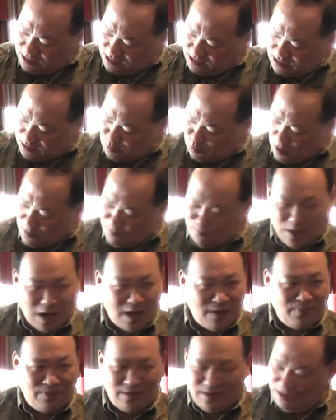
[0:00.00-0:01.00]
this is one
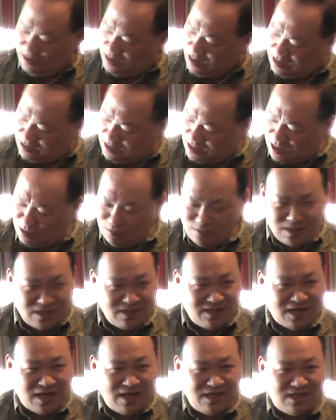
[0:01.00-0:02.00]
pipe and the outer
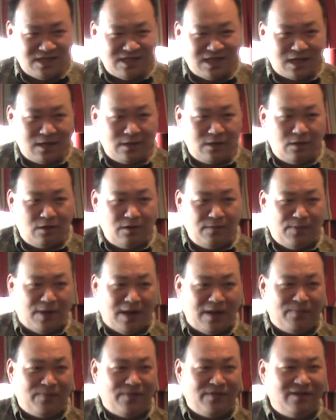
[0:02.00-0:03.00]
side is a secondary
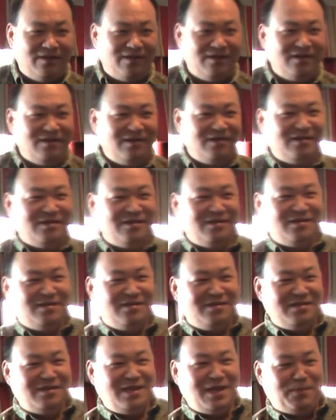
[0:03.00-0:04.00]
pipe,
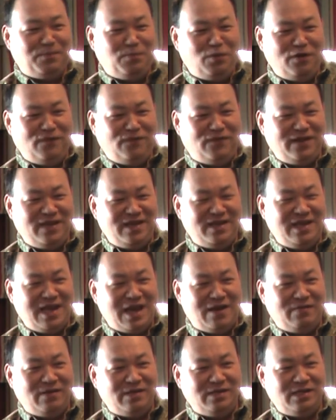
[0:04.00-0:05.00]
they are perfectly
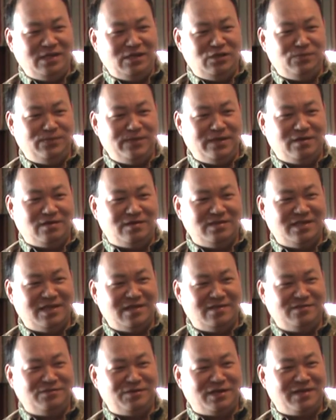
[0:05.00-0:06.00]
guaranteed to be
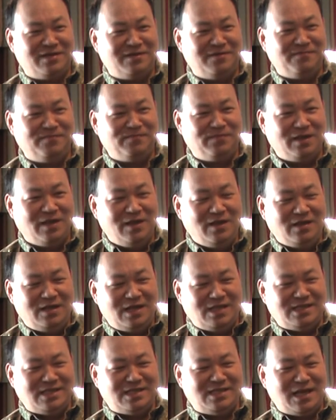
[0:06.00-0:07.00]
concentric.
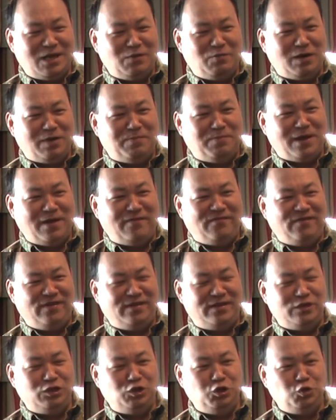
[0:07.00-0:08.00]
That's exactly what a pipe
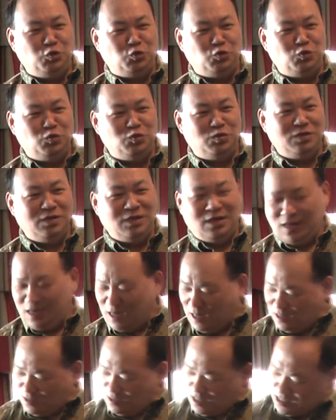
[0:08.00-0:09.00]
filter do.
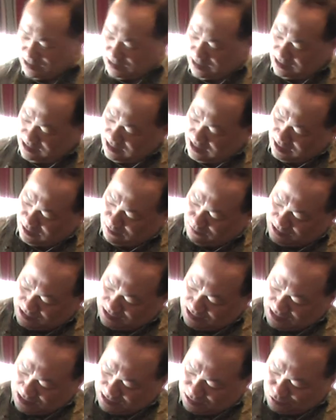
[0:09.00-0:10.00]
And that's exactly the
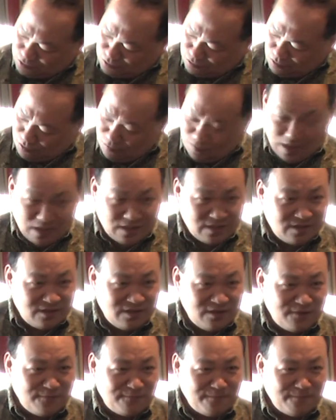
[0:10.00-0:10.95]
reason there's two O-rings.